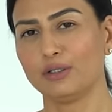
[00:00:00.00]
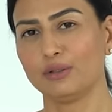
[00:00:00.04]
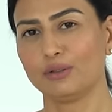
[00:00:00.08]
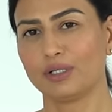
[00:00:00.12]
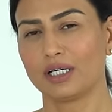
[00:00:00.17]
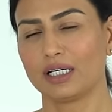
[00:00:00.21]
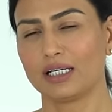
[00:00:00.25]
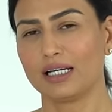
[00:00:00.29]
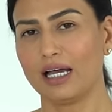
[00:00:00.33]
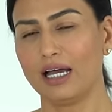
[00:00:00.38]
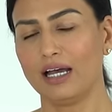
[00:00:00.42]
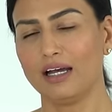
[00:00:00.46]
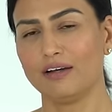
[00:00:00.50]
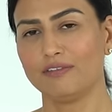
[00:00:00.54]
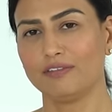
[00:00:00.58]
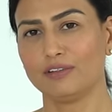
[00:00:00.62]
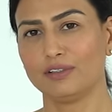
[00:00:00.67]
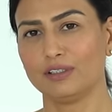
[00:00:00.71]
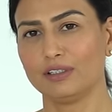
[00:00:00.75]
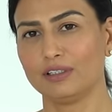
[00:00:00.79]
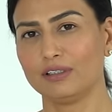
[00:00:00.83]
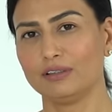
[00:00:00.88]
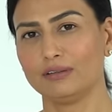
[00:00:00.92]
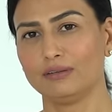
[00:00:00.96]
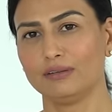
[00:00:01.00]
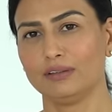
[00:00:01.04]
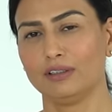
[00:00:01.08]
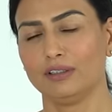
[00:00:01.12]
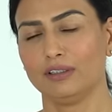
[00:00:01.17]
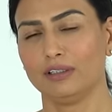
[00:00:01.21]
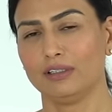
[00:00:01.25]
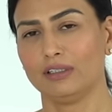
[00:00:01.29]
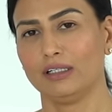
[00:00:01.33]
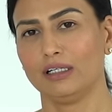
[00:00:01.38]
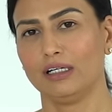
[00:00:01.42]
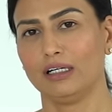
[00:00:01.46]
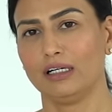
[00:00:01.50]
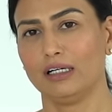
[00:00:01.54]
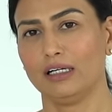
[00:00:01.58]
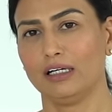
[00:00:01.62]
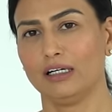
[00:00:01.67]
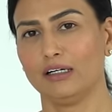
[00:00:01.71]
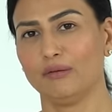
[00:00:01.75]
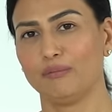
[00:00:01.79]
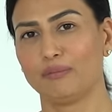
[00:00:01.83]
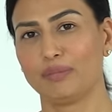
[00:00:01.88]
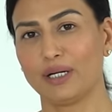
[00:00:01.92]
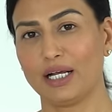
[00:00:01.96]
You can have a
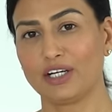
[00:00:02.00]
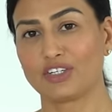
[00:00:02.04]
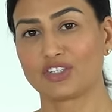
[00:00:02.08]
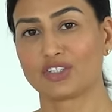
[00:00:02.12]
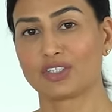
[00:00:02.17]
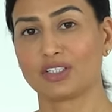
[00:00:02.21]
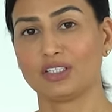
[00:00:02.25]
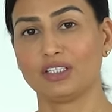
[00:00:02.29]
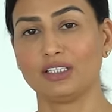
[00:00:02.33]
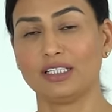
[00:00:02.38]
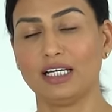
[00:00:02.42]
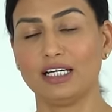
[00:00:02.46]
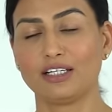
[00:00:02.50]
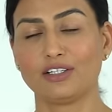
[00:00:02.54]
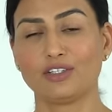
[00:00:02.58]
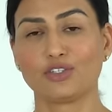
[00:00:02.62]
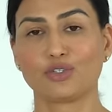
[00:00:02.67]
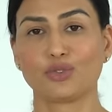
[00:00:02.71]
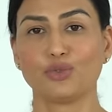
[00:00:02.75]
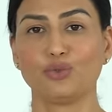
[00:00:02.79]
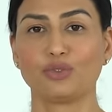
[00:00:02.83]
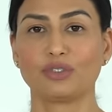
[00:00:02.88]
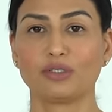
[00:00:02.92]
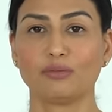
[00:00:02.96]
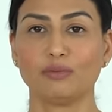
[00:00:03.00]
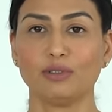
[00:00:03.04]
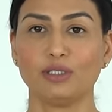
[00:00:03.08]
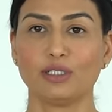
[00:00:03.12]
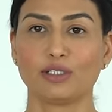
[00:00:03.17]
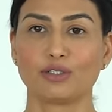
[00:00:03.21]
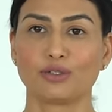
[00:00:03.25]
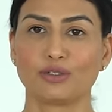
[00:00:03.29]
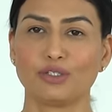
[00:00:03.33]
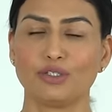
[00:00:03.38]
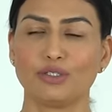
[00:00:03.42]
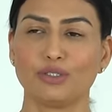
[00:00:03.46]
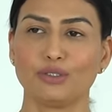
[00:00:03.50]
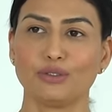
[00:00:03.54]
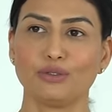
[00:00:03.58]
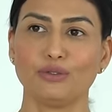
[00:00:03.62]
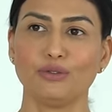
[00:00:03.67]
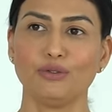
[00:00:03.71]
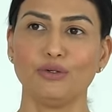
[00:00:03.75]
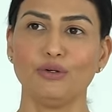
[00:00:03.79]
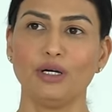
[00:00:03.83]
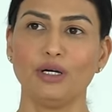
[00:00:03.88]
Uh, pressure that is suitable to you.